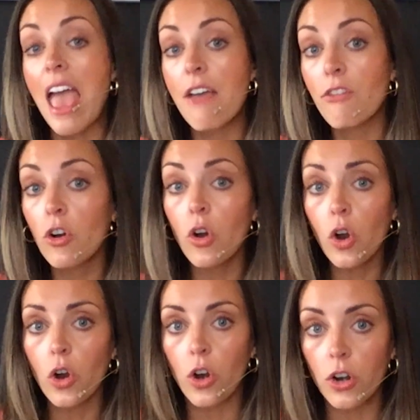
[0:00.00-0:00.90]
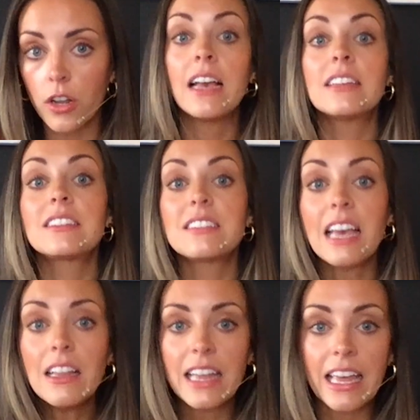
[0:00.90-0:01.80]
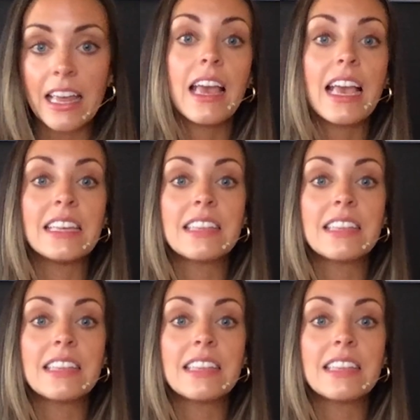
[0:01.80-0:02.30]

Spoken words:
ever heard, selling is